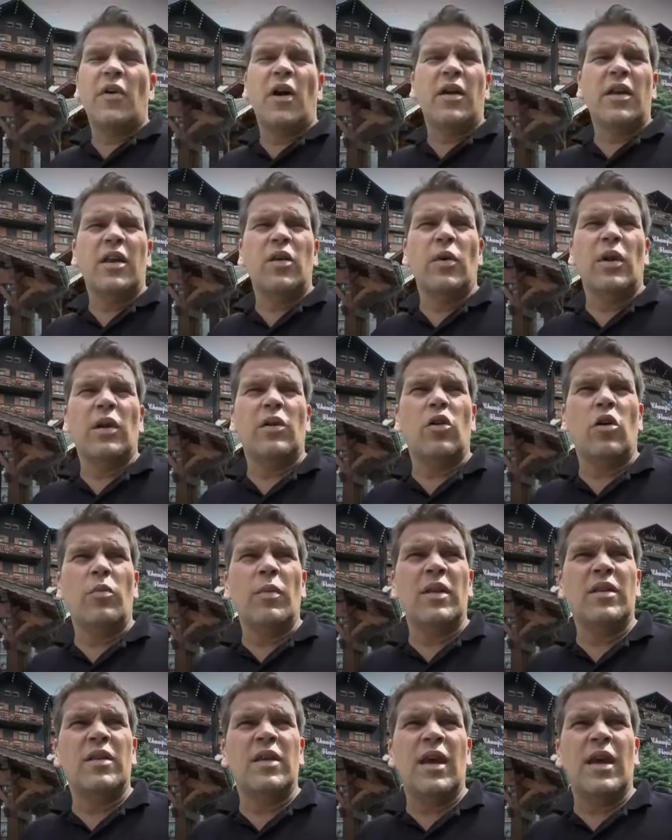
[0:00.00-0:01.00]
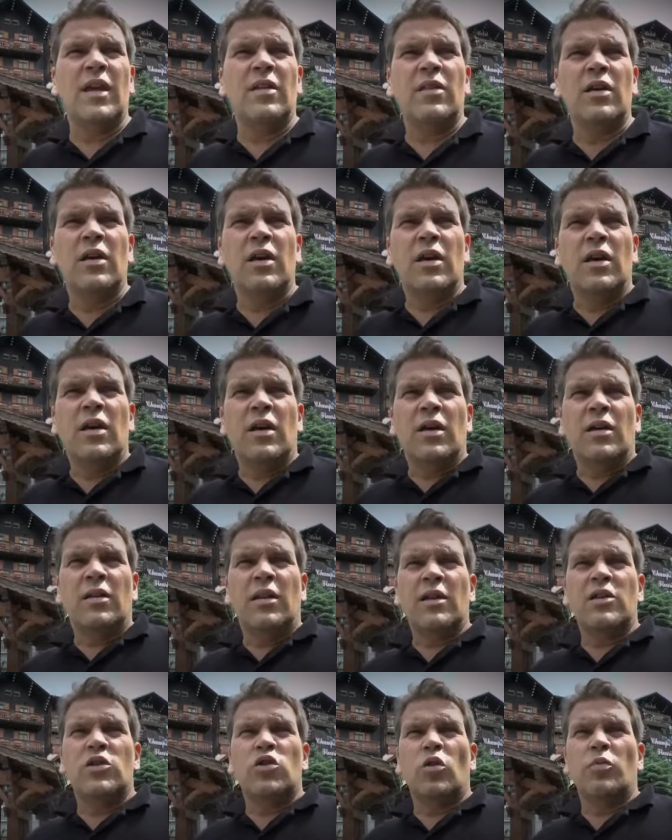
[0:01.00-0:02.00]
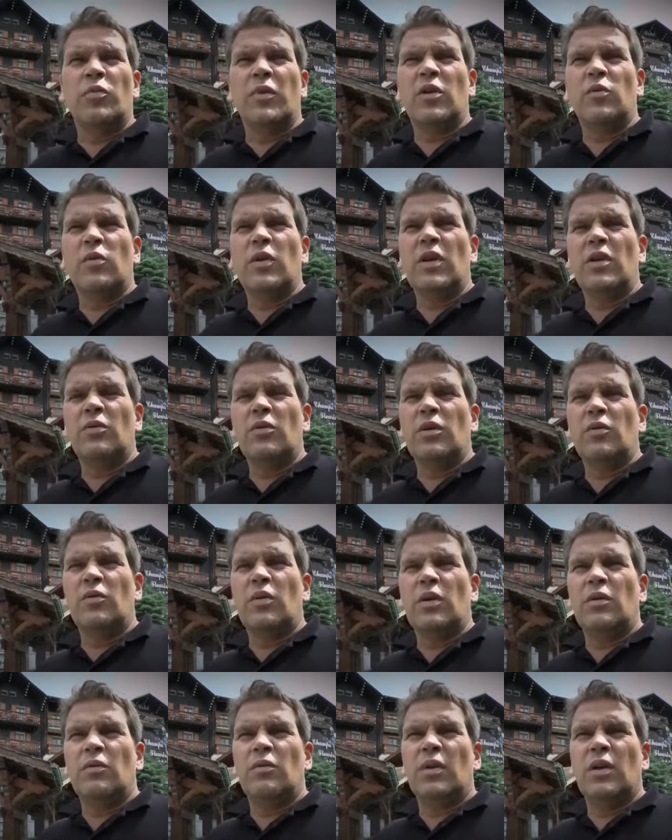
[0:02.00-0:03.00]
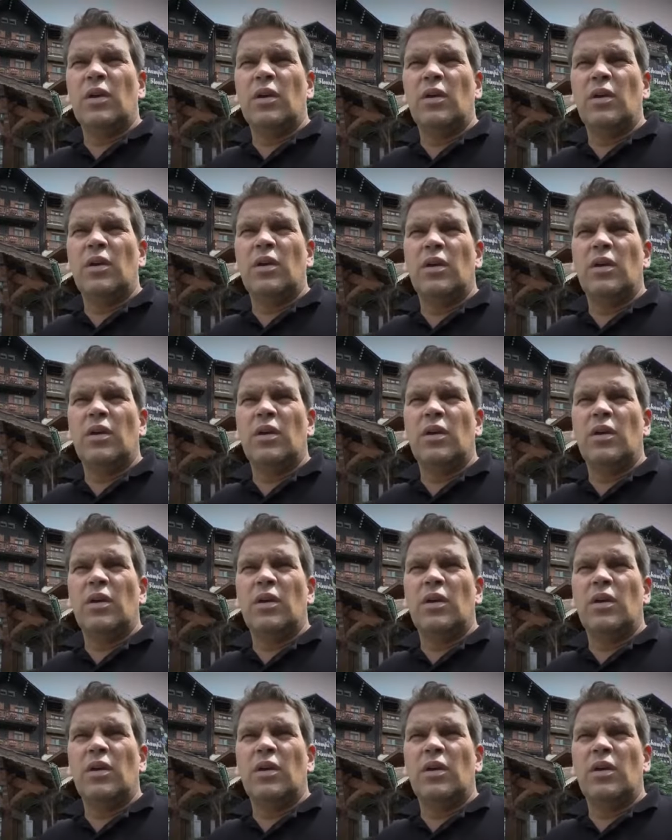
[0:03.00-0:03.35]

far he will come at the end, that's something we we, we,